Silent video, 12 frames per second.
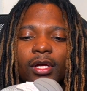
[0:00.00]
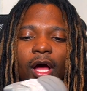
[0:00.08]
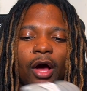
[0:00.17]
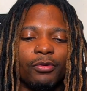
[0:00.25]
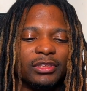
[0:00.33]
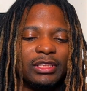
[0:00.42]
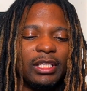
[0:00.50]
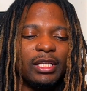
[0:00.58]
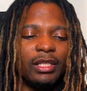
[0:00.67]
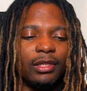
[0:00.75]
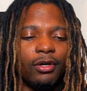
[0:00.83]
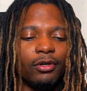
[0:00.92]
I was seeing
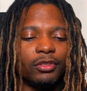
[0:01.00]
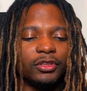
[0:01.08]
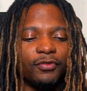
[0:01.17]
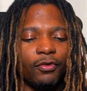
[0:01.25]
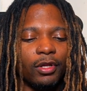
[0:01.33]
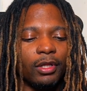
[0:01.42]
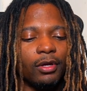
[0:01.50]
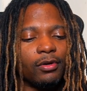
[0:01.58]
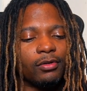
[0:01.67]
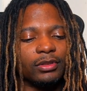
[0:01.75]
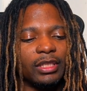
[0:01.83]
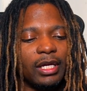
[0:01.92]
the lows for a
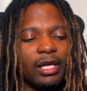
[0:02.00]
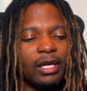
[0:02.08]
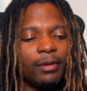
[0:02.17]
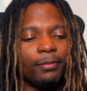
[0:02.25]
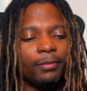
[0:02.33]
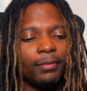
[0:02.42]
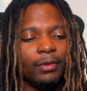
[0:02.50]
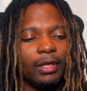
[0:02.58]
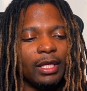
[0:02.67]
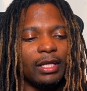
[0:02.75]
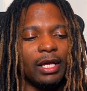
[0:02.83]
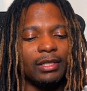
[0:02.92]
long time
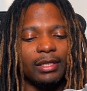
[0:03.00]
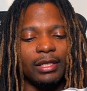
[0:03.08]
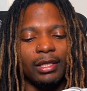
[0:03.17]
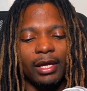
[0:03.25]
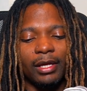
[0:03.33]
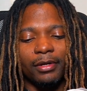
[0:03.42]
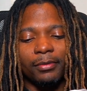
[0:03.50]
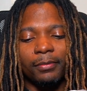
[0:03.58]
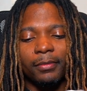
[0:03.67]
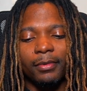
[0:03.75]
and I didn't like them.